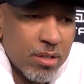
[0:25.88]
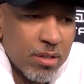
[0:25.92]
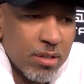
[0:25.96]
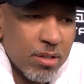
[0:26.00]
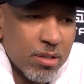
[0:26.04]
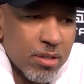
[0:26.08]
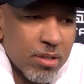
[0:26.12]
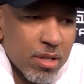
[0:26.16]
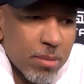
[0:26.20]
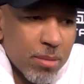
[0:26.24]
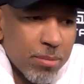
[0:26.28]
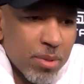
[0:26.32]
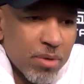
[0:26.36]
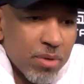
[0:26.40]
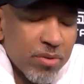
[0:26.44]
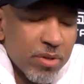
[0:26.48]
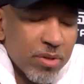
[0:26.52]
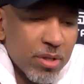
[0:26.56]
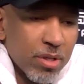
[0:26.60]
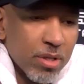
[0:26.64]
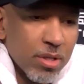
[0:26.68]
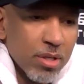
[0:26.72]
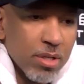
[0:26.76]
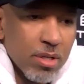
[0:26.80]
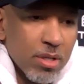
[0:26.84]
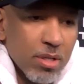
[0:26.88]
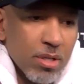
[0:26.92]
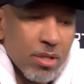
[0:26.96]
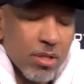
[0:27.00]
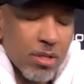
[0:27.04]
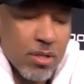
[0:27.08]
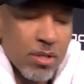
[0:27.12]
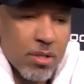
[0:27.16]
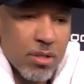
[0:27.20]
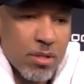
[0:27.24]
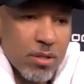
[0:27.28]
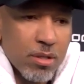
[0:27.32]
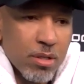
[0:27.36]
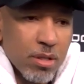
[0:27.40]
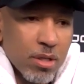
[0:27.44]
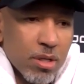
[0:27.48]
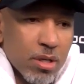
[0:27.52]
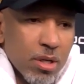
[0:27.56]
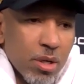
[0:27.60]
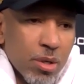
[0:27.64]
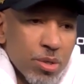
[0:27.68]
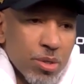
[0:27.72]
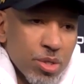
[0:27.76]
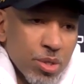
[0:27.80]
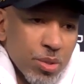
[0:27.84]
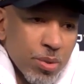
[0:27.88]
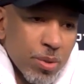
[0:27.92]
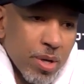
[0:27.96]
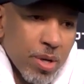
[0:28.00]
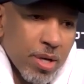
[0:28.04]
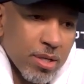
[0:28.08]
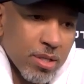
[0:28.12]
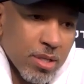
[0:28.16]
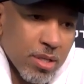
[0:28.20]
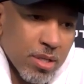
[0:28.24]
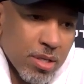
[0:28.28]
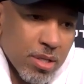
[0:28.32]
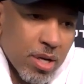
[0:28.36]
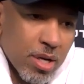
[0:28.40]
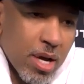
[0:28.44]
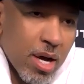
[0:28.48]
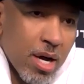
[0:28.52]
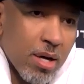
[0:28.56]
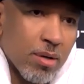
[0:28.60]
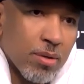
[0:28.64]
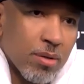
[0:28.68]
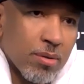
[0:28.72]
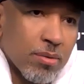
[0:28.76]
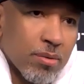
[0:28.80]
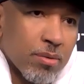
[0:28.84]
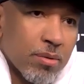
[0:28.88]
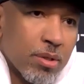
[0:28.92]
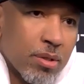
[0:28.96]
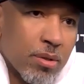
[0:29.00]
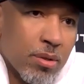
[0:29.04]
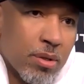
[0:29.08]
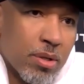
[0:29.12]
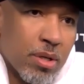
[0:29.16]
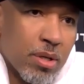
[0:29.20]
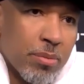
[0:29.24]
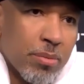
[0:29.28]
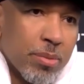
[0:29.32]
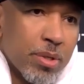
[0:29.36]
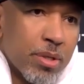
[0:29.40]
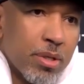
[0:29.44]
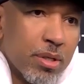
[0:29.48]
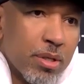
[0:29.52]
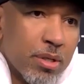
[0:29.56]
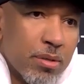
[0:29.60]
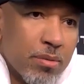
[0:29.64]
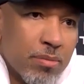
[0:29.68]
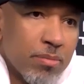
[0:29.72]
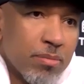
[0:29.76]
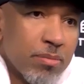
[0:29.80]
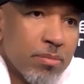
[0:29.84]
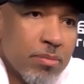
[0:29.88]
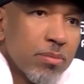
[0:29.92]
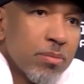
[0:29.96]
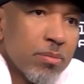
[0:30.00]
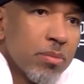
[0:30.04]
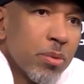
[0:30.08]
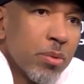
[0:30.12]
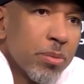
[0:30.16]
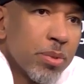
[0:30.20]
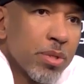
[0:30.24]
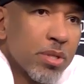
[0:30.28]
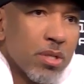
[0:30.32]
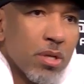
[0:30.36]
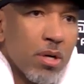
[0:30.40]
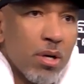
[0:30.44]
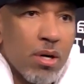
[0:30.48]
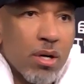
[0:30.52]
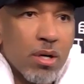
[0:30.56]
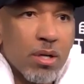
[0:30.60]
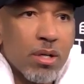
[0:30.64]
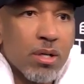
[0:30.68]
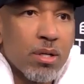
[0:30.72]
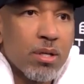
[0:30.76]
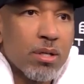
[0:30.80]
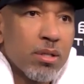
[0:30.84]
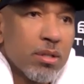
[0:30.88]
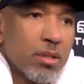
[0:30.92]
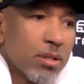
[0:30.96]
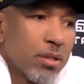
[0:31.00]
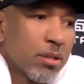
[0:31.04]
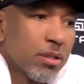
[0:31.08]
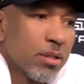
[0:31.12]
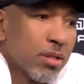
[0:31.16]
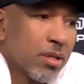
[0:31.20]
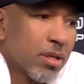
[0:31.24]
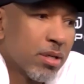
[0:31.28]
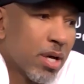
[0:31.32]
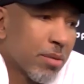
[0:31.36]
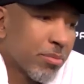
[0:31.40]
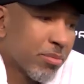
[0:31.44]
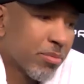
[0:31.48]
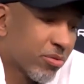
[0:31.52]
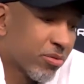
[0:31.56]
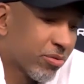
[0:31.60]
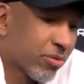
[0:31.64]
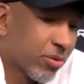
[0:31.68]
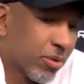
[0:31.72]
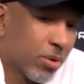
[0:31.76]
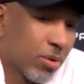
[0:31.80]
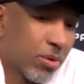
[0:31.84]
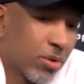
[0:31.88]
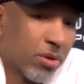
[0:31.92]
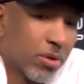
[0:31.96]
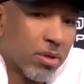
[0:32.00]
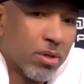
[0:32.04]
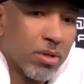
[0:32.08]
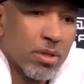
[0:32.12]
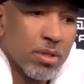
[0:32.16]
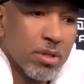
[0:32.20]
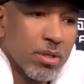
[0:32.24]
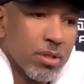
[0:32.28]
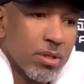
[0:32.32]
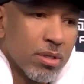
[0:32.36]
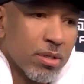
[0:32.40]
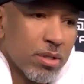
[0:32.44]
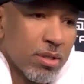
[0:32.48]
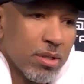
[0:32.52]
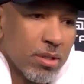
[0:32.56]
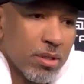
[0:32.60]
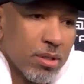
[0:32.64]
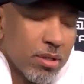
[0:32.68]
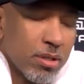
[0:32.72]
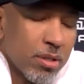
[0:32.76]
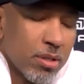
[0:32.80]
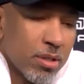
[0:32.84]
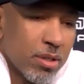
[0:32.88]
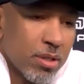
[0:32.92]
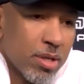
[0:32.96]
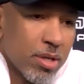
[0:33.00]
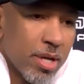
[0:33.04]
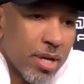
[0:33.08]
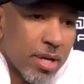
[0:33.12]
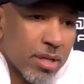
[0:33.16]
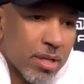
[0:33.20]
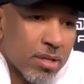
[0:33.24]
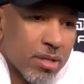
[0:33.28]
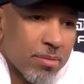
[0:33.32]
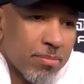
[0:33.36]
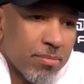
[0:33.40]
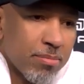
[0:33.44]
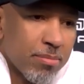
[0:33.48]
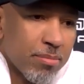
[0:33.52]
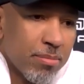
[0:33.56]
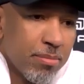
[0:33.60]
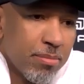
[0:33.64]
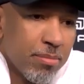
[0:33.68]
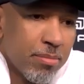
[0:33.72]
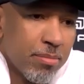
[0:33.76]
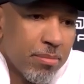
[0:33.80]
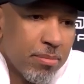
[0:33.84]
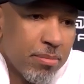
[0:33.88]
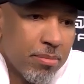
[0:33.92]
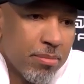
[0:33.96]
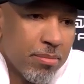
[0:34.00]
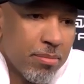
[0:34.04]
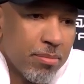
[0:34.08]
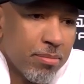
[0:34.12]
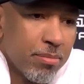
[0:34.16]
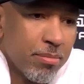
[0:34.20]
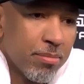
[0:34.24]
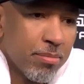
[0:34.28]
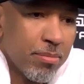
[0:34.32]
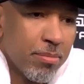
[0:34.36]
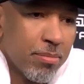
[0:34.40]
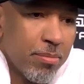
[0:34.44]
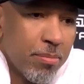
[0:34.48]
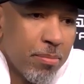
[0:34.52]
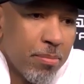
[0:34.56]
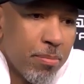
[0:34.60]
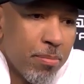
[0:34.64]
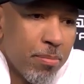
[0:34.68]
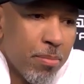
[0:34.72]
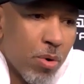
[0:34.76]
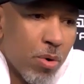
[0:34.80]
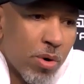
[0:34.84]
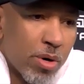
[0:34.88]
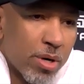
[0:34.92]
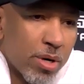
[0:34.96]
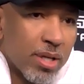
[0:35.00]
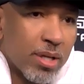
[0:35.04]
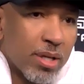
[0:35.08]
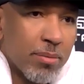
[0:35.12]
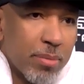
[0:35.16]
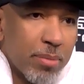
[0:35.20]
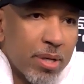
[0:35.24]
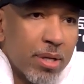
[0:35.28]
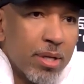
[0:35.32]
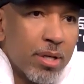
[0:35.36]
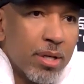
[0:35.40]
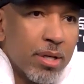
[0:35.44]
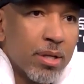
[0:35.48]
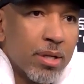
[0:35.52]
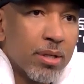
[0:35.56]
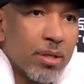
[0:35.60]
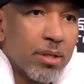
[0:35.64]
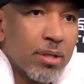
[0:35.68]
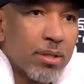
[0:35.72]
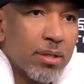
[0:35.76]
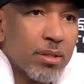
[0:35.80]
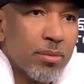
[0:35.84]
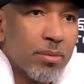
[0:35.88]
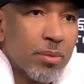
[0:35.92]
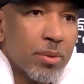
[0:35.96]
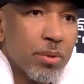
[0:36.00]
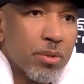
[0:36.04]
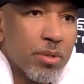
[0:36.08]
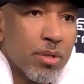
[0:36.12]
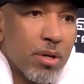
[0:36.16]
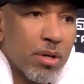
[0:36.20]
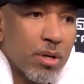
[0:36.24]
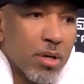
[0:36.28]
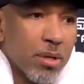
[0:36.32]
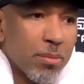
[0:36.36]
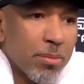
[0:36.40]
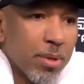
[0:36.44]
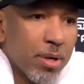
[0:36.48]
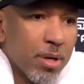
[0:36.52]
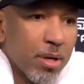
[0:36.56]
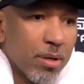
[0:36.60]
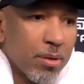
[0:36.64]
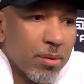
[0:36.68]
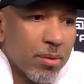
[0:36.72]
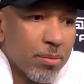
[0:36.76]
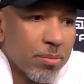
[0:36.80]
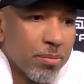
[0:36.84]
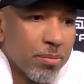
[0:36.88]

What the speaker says: some of it is the coach who has the scout. He'll come in and when we talk the night before and the next morning meeting, we'll talk about